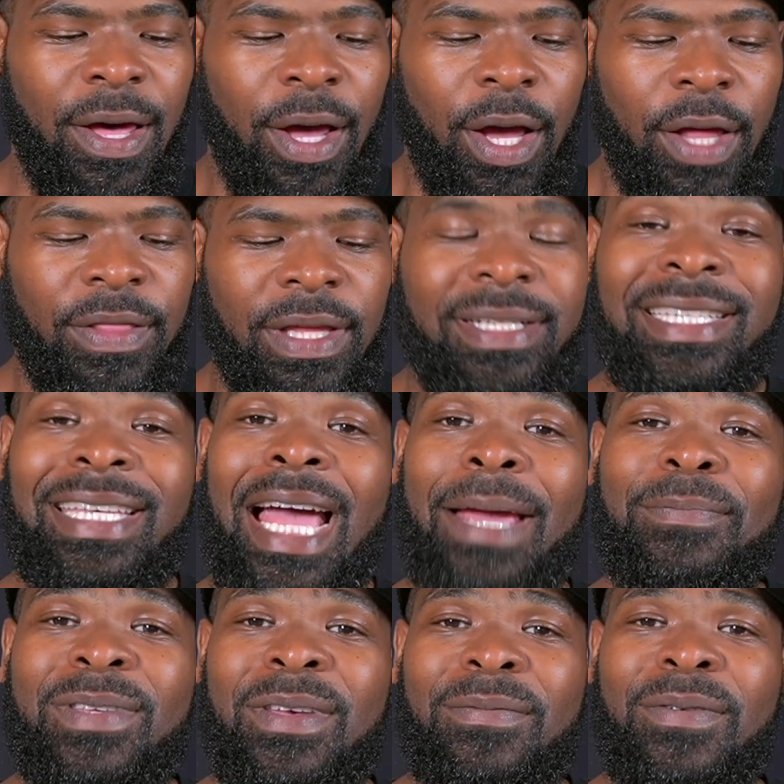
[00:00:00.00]
the
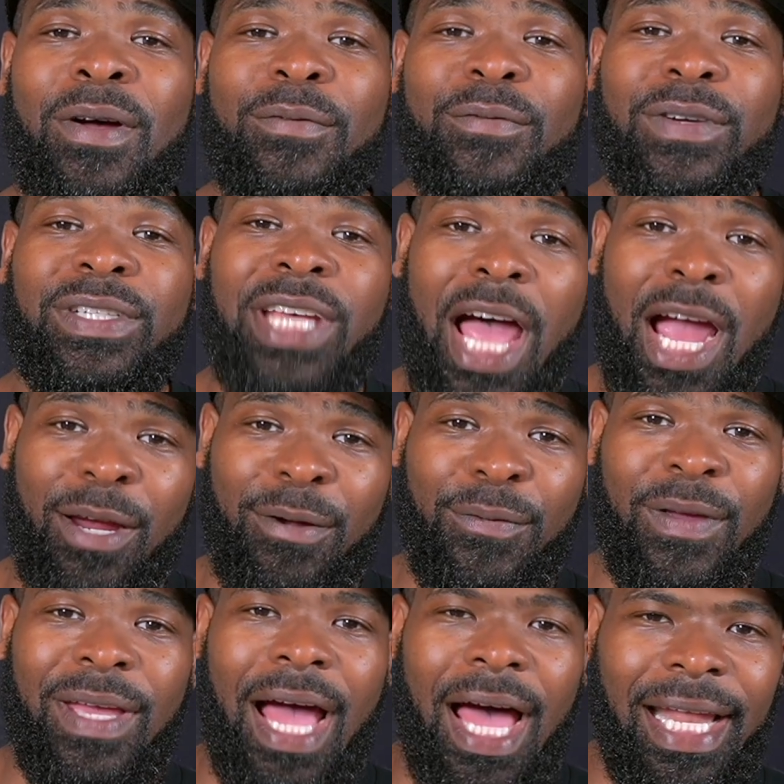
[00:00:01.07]
types of
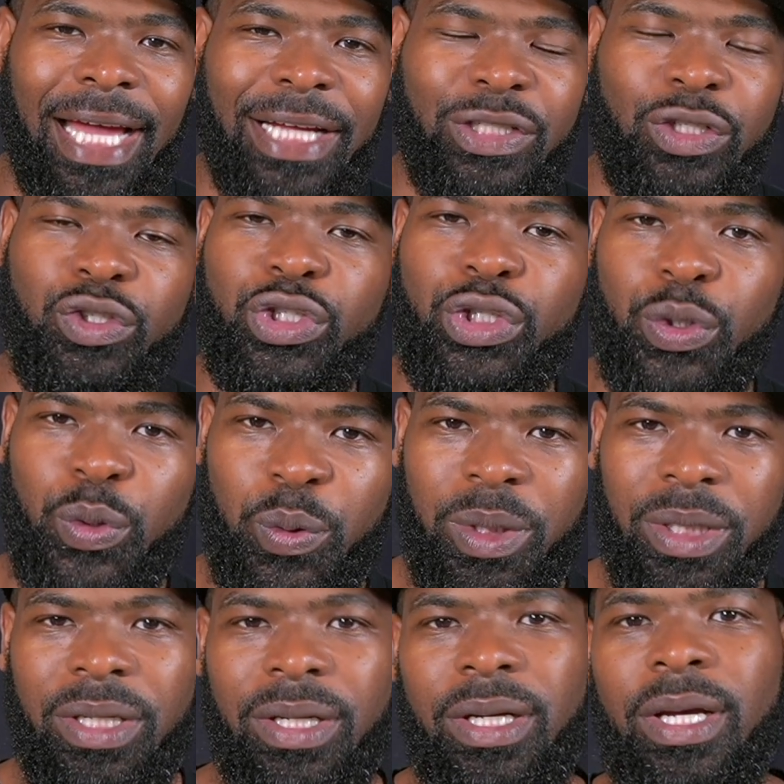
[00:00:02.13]
photography I like to shoot,
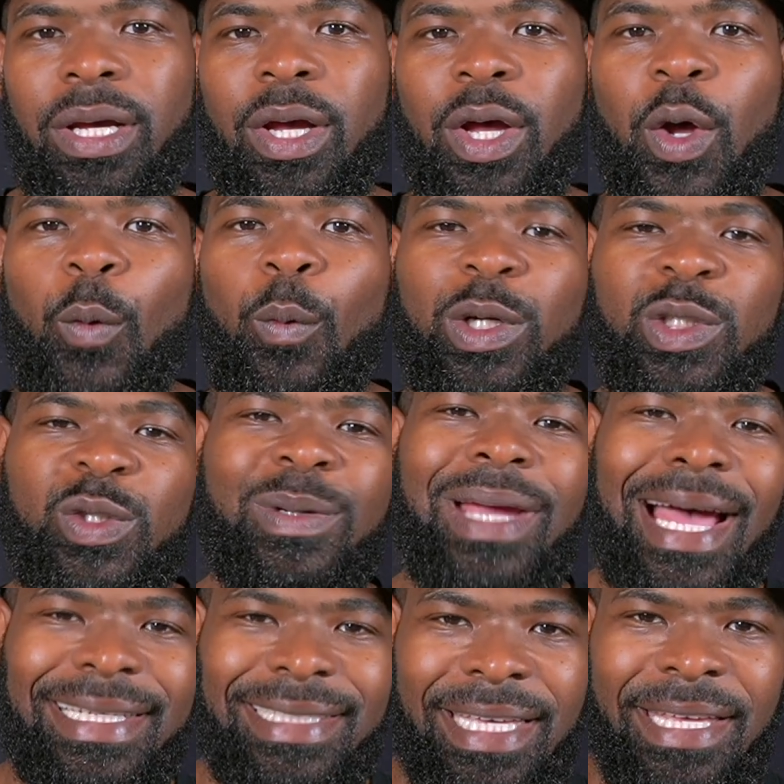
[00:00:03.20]
what you
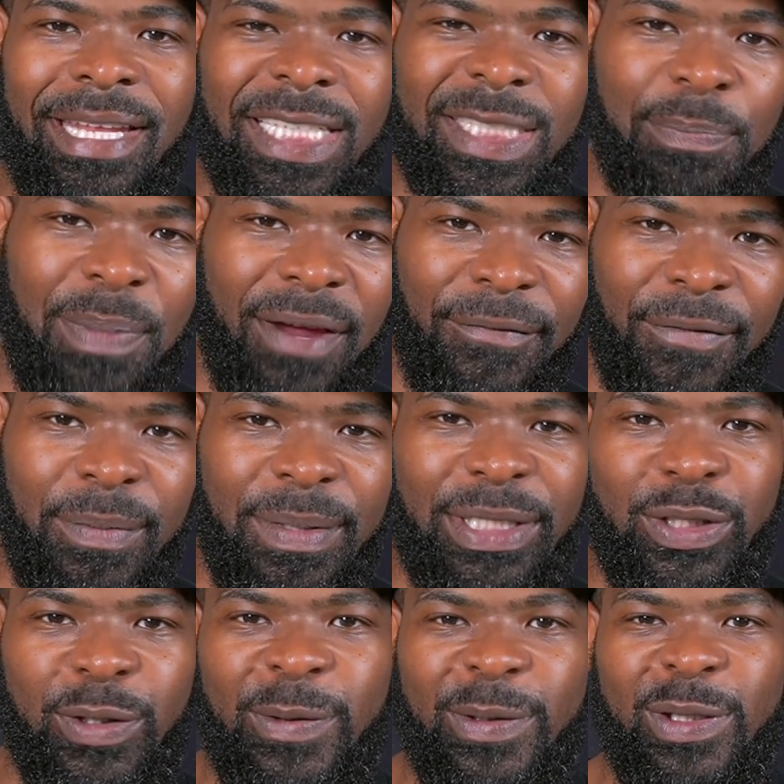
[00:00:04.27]
guys can expect from this
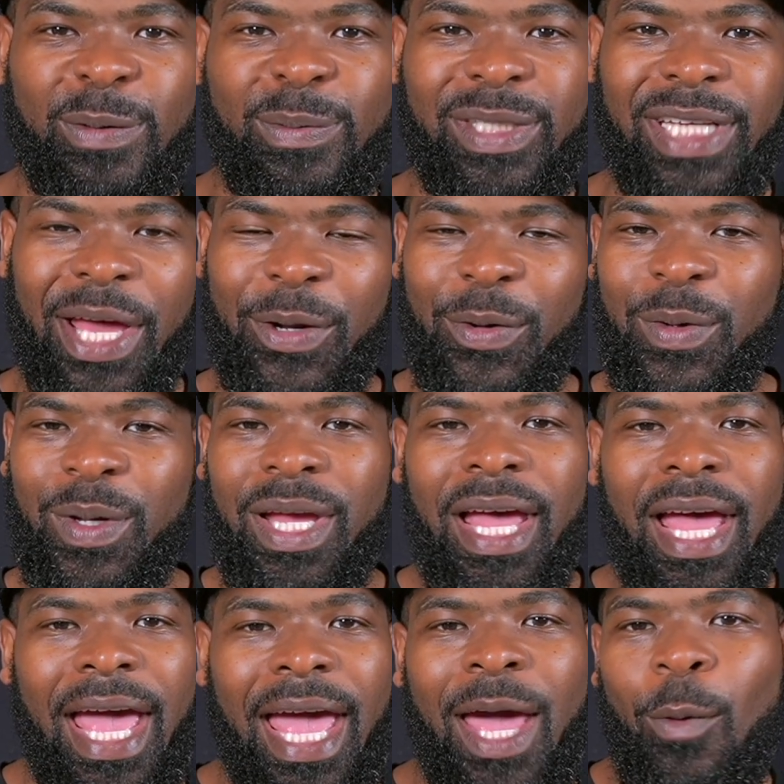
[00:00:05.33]
YouTube channel,
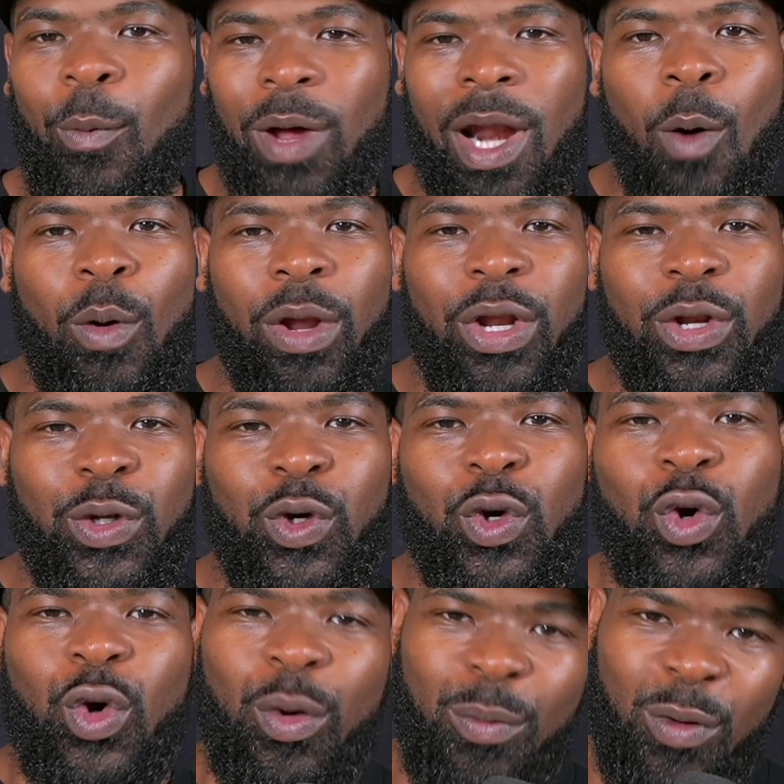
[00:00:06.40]
and what I want to
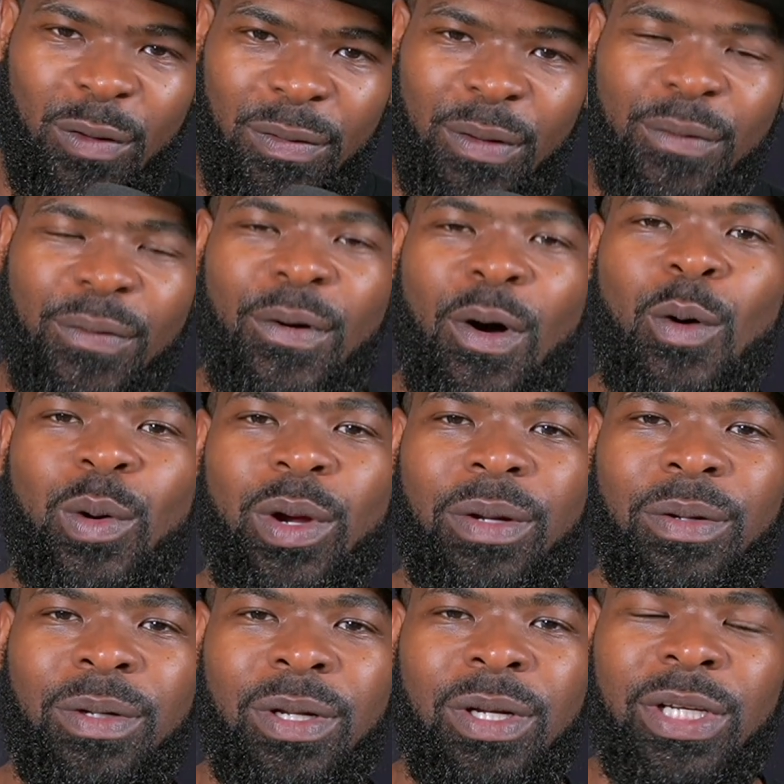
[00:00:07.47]
do moving forward.
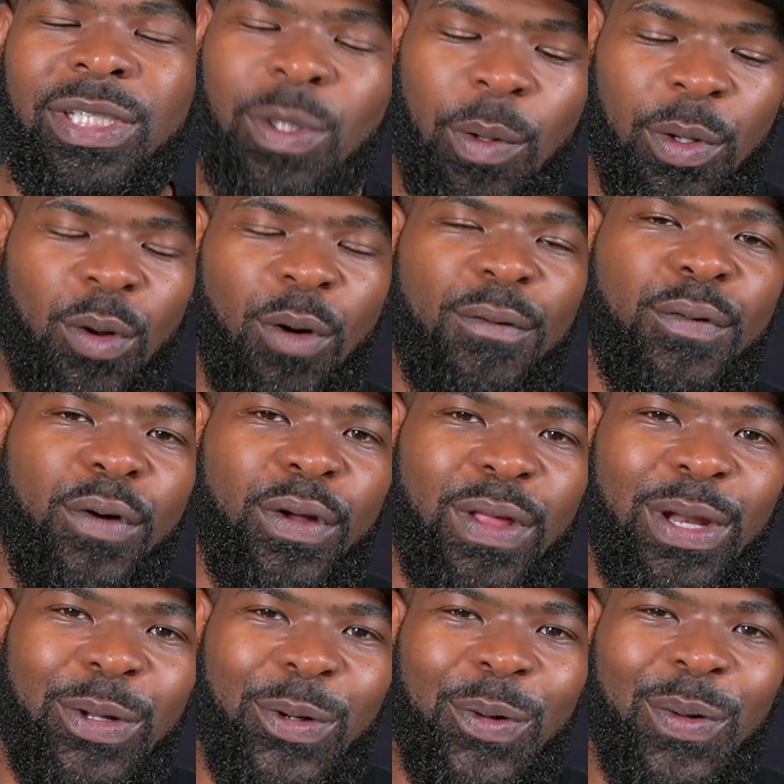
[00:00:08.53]
So with no further
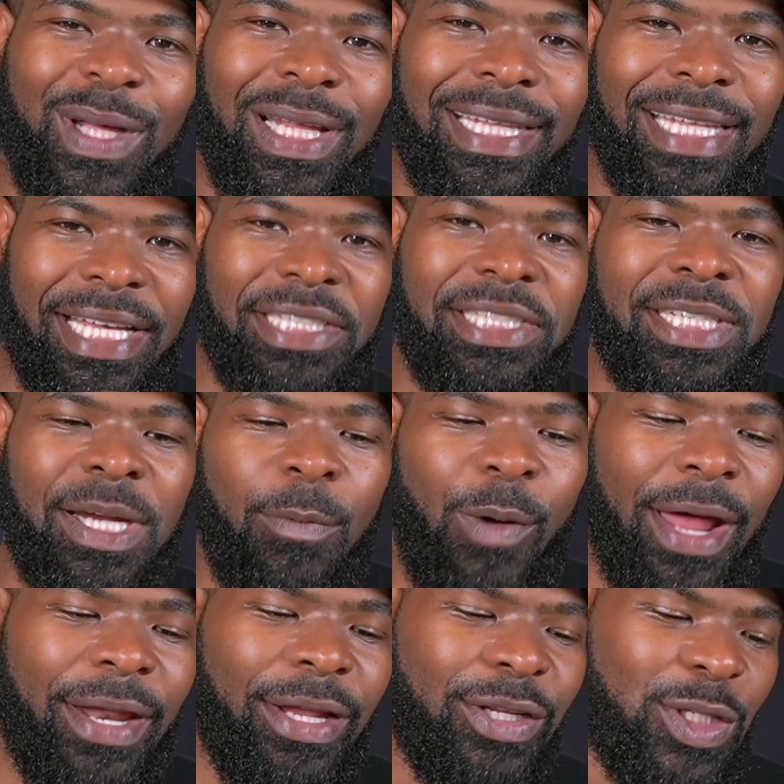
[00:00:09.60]
ado, let's jump
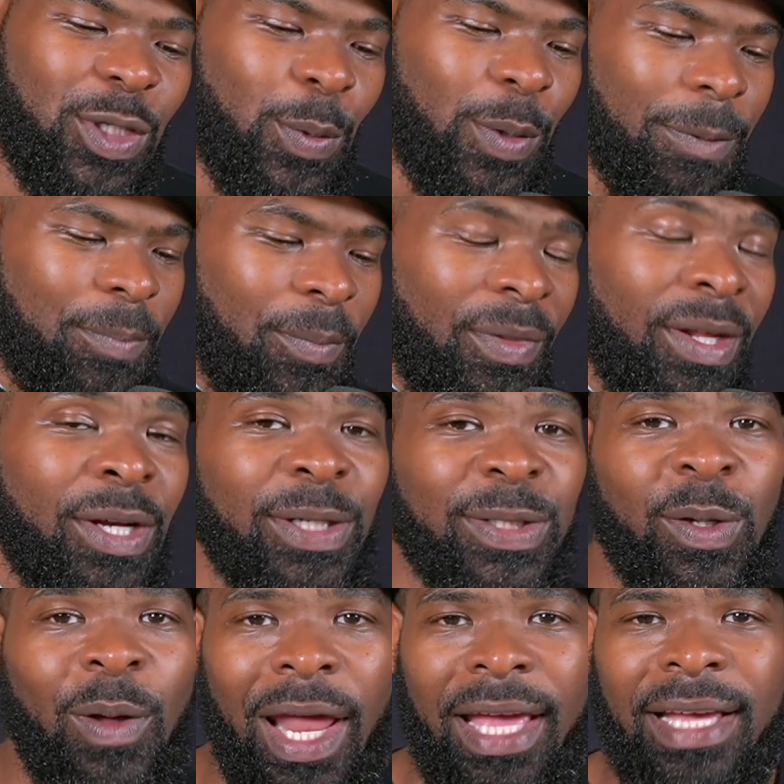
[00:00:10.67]
right into it. So
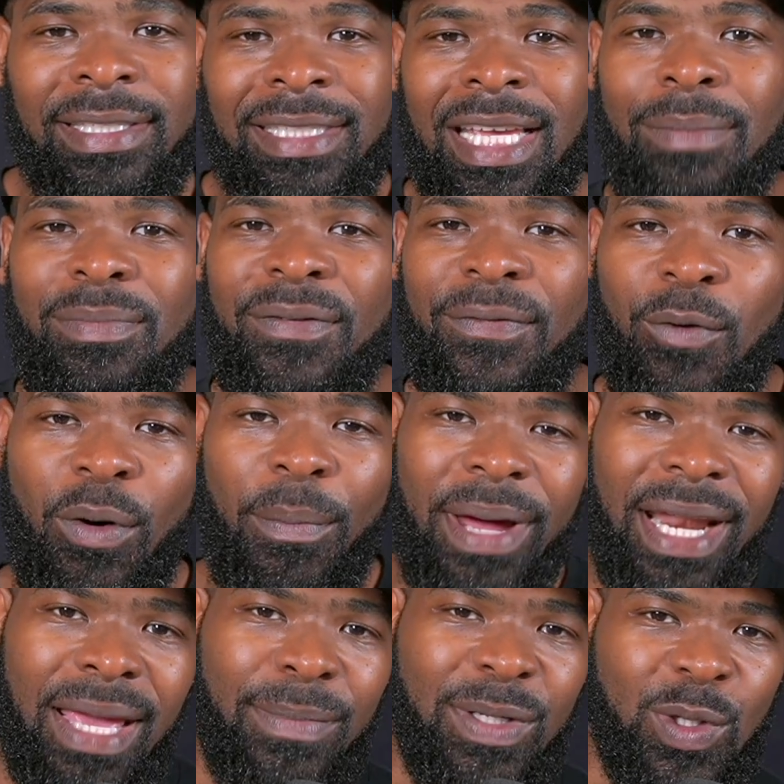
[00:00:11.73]
like I said before, my
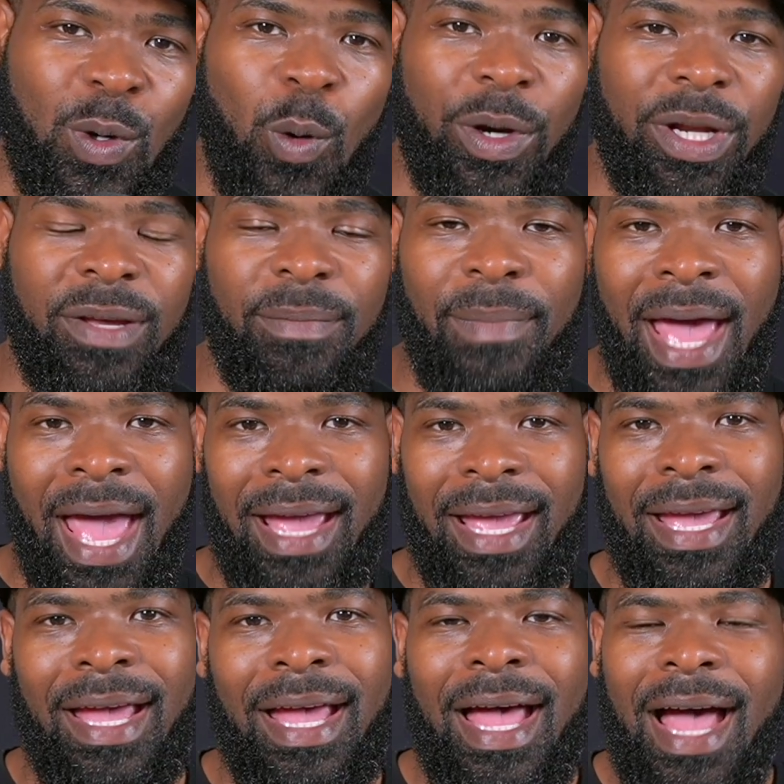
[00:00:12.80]
name is Courtney Mack.
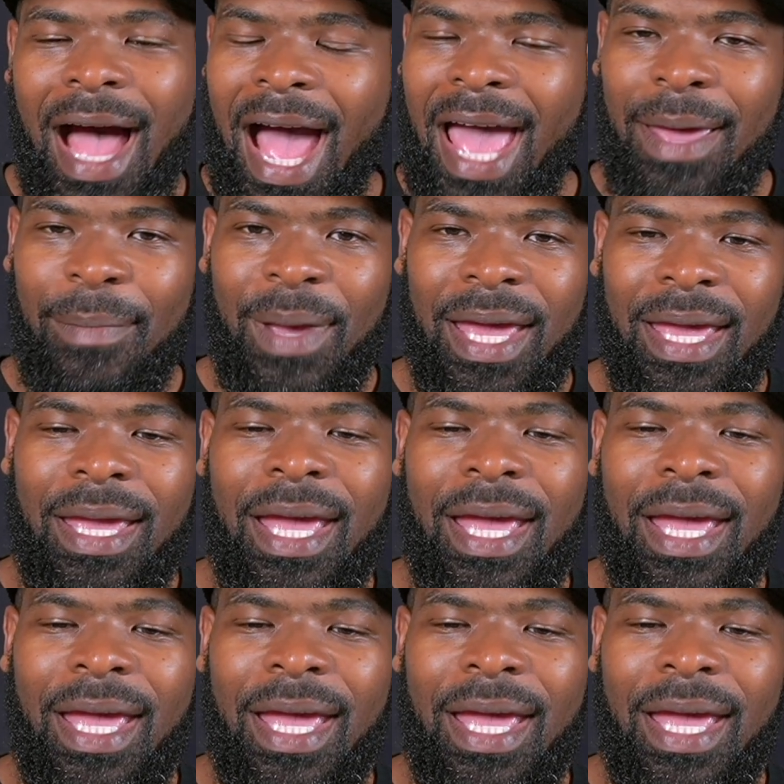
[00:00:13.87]
I am a